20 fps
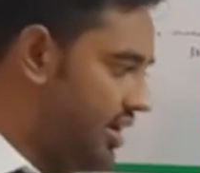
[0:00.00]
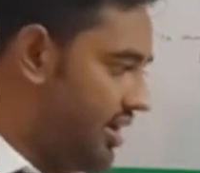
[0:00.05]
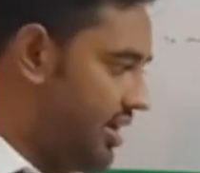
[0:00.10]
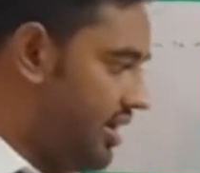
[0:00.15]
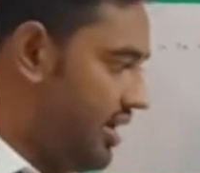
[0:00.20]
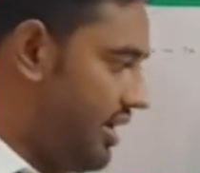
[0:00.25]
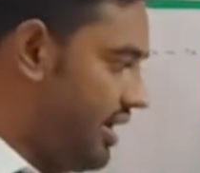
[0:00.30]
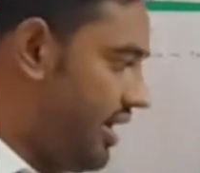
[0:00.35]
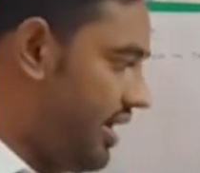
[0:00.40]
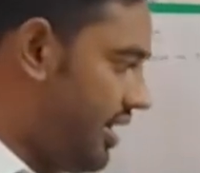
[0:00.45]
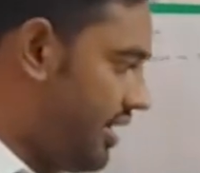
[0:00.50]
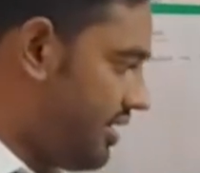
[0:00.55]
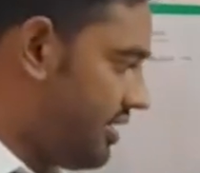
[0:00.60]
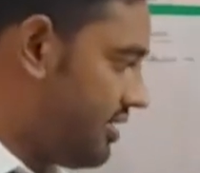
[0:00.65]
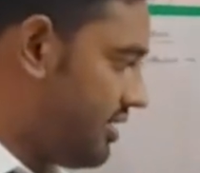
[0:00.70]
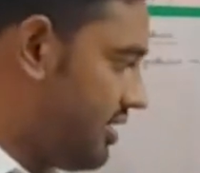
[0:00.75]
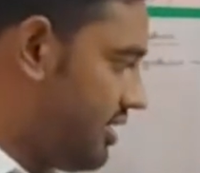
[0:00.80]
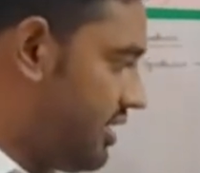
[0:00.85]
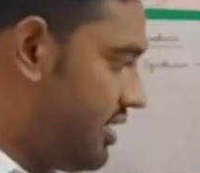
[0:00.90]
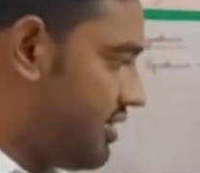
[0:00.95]
and
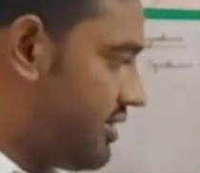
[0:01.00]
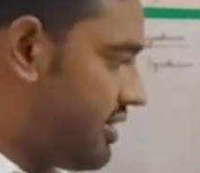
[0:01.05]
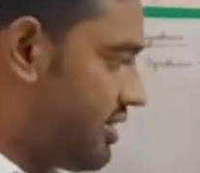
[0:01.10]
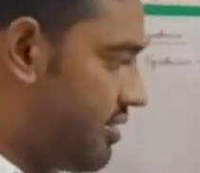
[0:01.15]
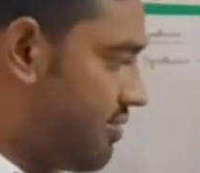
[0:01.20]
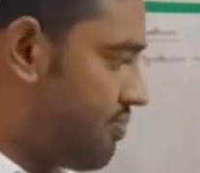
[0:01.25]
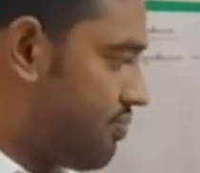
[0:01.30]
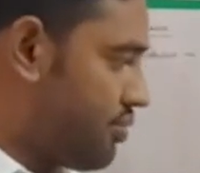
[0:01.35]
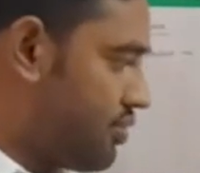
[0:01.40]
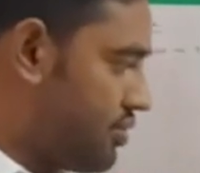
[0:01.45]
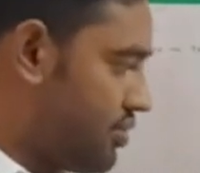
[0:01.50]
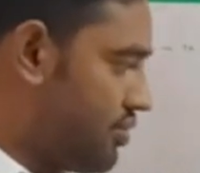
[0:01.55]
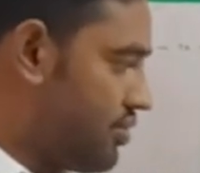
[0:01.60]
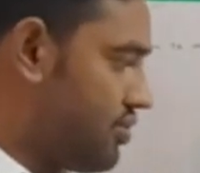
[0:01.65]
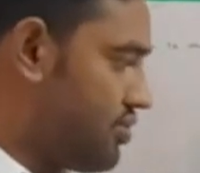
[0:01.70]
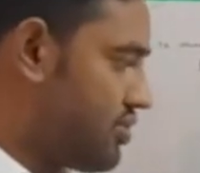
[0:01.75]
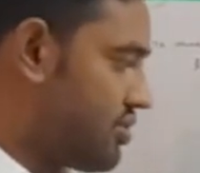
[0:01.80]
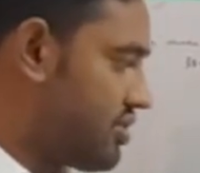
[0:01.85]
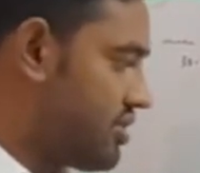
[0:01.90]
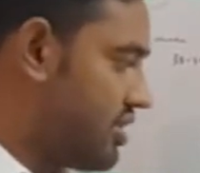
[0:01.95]
they
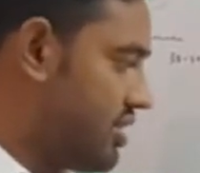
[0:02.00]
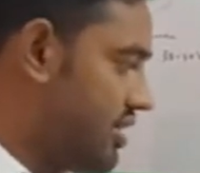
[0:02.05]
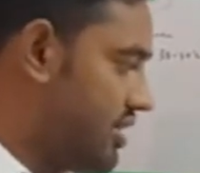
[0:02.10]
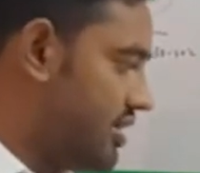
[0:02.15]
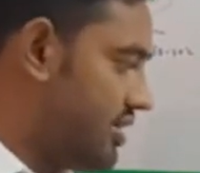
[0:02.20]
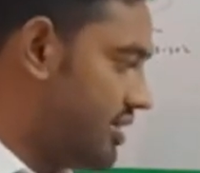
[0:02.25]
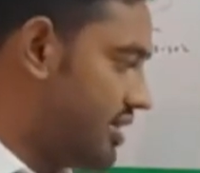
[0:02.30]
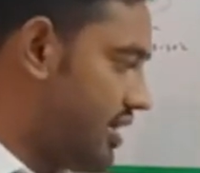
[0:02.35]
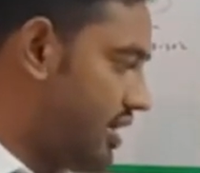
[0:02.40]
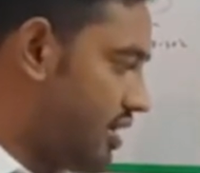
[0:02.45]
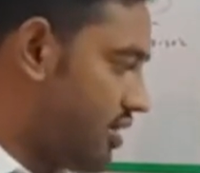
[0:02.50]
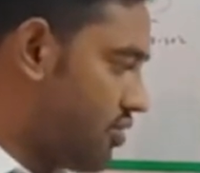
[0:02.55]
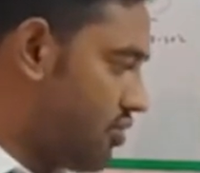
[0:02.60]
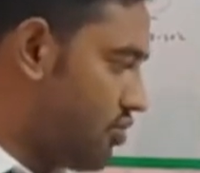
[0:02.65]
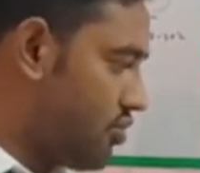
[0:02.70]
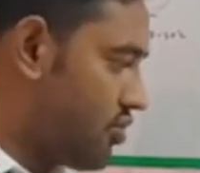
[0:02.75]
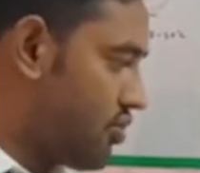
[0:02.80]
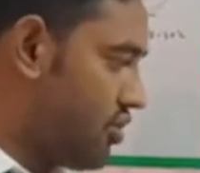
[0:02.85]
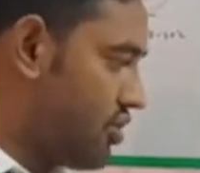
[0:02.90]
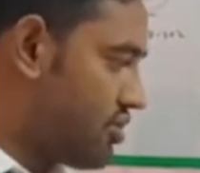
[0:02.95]
produce the
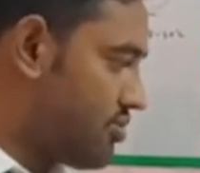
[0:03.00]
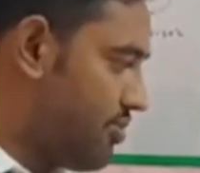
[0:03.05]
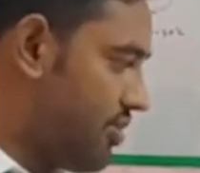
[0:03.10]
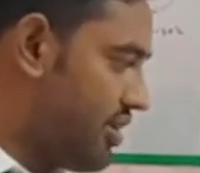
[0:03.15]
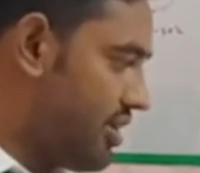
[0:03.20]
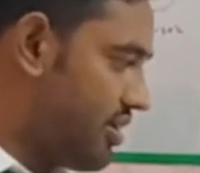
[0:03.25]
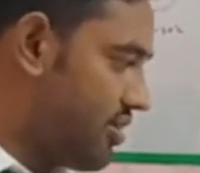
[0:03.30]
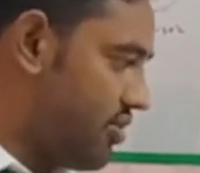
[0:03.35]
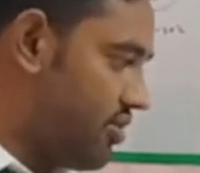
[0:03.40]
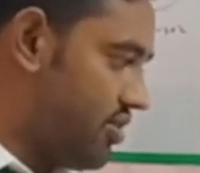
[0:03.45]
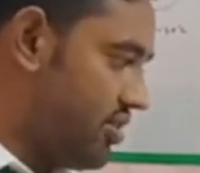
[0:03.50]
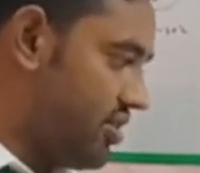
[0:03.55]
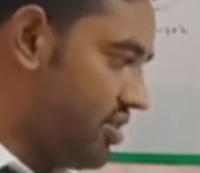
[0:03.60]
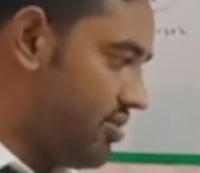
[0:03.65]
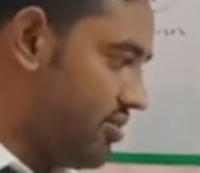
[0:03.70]
glucose molecule.